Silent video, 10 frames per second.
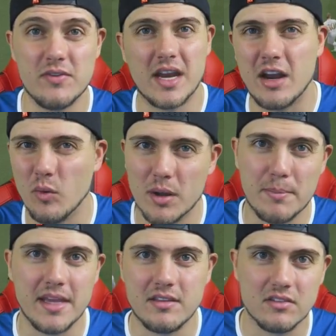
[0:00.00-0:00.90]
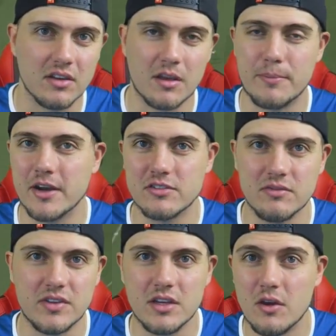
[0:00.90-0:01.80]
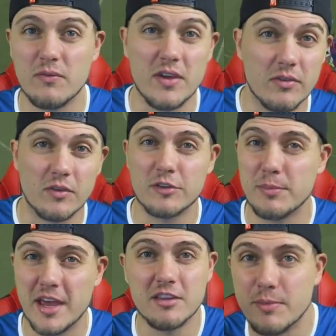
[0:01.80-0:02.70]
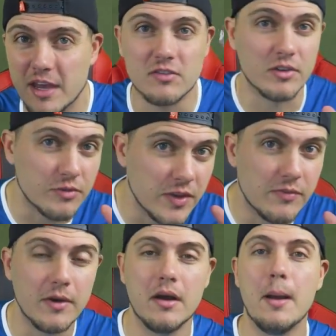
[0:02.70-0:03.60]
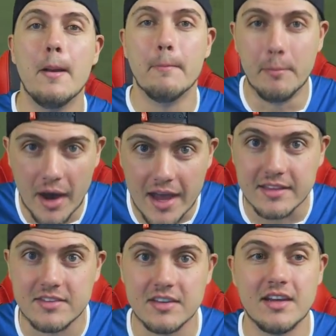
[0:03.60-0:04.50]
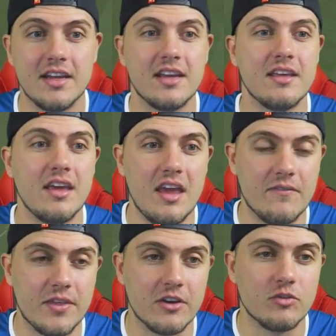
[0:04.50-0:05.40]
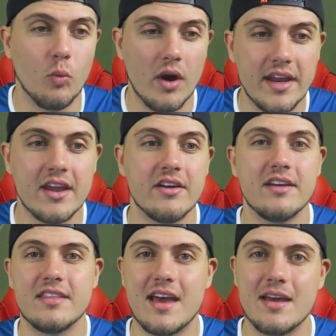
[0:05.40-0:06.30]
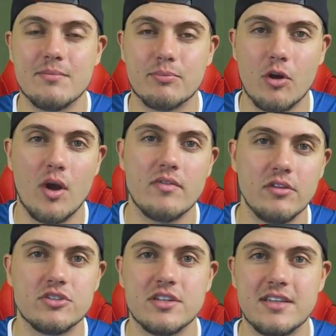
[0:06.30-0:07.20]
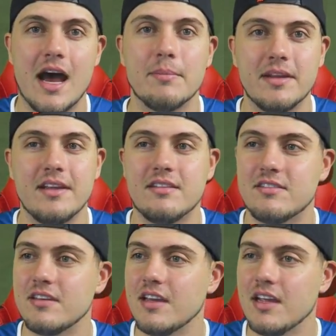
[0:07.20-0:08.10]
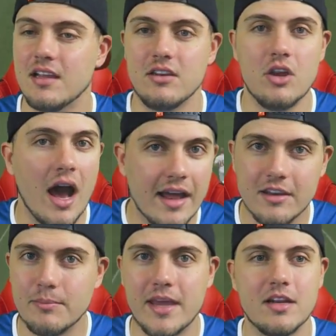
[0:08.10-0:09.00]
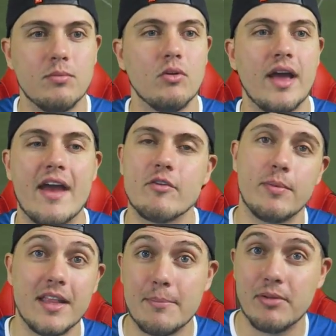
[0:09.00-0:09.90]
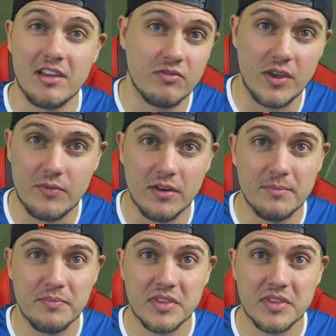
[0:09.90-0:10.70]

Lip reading: And I don't want to make this a comparison video, FIFA versus PES, PES versus FIFA, but if there's one area that Pro Evolution dominates, non-debatable, everybody that plays FIFA